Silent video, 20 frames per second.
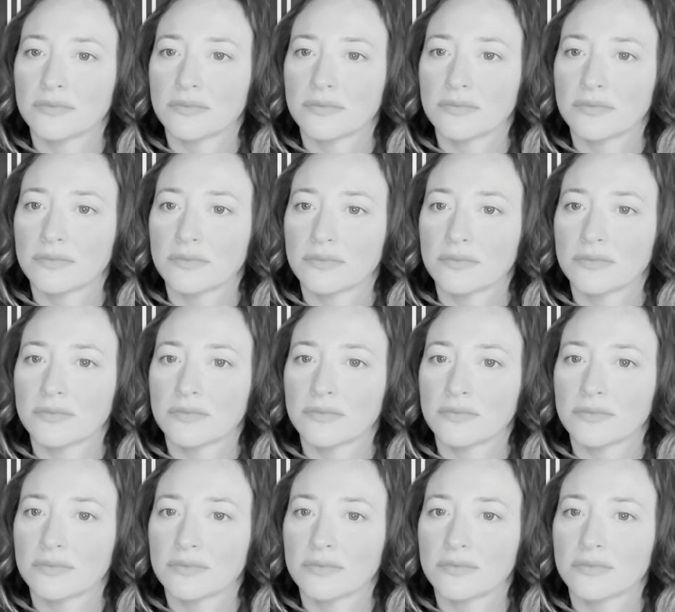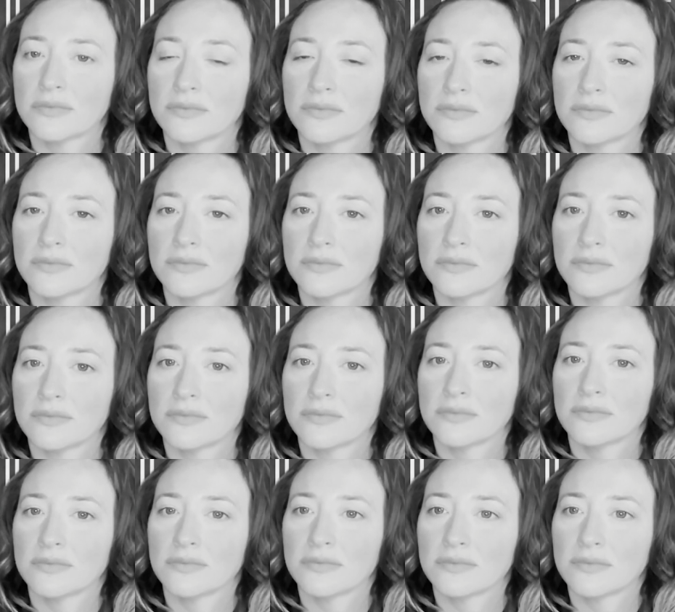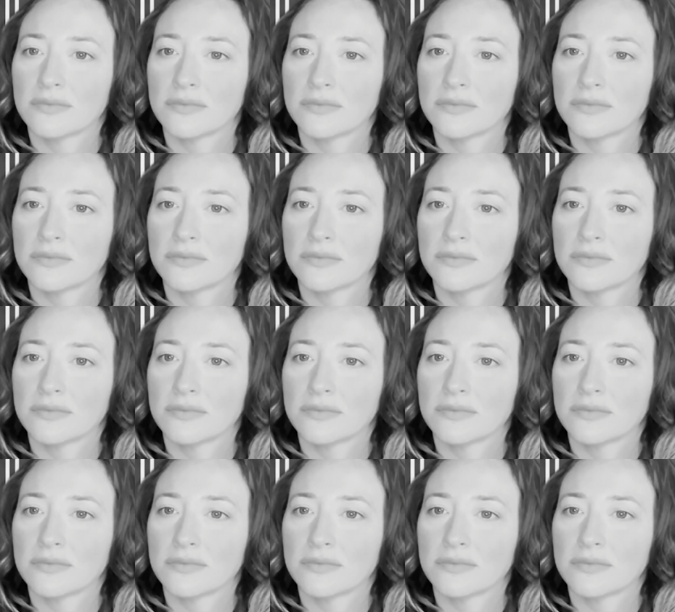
(not speaking)